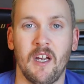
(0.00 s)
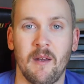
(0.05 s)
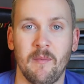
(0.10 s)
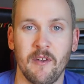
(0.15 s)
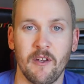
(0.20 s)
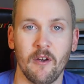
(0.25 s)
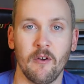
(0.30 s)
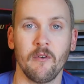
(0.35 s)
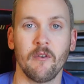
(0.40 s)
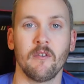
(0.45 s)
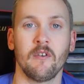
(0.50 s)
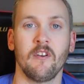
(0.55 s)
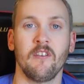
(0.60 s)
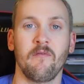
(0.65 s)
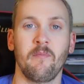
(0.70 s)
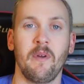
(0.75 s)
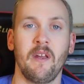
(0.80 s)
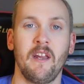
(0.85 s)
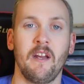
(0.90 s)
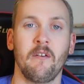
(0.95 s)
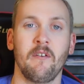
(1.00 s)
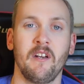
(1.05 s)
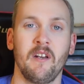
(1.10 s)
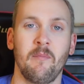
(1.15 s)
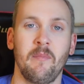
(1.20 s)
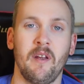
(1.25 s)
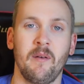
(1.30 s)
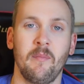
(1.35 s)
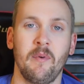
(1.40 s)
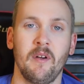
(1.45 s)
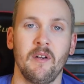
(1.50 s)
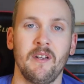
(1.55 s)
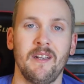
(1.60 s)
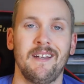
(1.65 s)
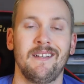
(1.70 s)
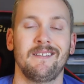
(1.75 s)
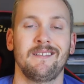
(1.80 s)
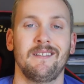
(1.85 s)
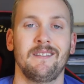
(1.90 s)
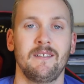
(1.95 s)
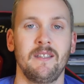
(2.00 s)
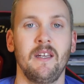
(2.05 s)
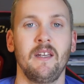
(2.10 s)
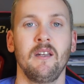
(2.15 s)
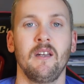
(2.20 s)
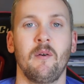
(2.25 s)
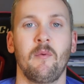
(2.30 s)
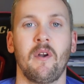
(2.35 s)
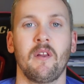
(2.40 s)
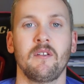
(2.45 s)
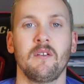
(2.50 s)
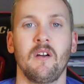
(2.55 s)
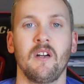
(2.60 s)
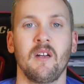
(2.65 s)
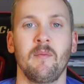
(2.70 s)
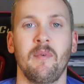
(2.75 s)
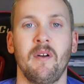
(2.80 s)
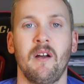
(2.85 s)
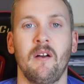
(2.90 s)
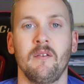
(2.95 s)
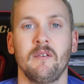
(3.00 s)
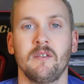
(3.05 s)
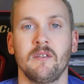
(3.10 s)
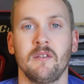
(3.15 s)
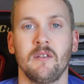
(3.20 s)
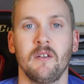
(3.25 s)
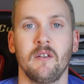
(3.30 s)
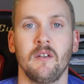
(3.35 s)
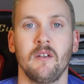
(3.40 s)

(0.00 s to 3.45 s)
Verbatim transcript: I'm the owner of Bay Area Bedbug and today I want to talk about